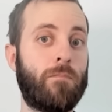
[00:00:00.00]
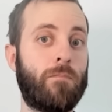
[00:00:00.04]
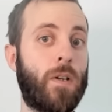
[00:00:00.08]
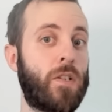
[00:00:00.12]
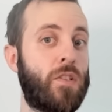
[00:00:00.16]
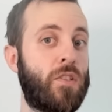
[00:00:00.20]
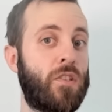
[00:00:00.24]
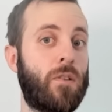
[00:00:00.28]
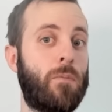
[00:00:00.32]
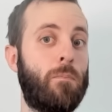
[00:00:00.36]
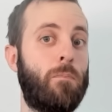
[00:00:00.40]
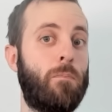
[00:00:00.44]

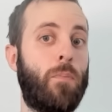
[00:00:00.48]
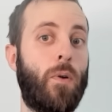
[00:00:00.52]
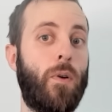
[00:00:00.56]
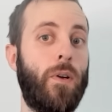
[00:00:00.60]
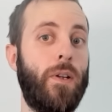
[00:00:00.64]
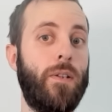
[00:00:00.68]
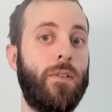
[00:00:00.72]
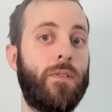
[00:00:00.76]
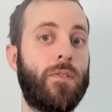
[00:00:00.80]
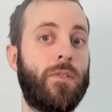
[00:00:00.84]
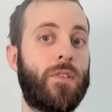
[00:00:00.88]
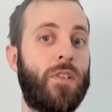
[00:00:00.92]
at some
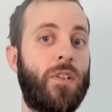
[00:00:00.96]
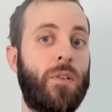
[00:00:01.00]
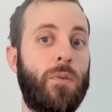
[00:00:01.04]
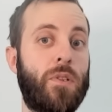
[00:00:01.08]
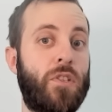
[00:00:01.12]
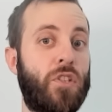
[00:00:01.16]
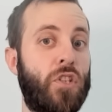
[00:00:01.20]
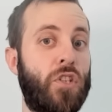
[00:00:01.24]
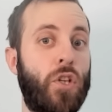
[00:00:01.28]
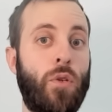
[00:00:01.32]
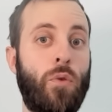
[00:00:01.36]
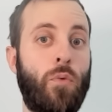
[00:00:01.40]
point to do a
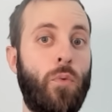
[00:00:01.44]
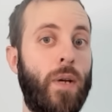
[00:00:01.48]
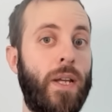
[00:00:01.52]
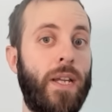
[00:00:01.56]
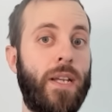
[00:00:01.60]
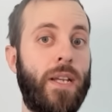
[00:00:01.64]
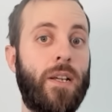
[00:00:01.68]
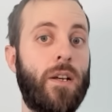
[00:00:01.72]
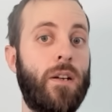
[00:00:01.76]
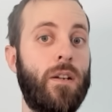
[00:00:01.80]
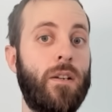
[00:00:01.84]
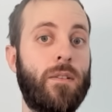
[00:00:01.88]

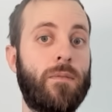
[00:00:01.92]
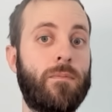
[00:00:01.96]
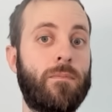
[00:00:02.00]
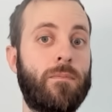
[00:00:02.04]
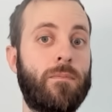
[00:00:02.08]
two-weeker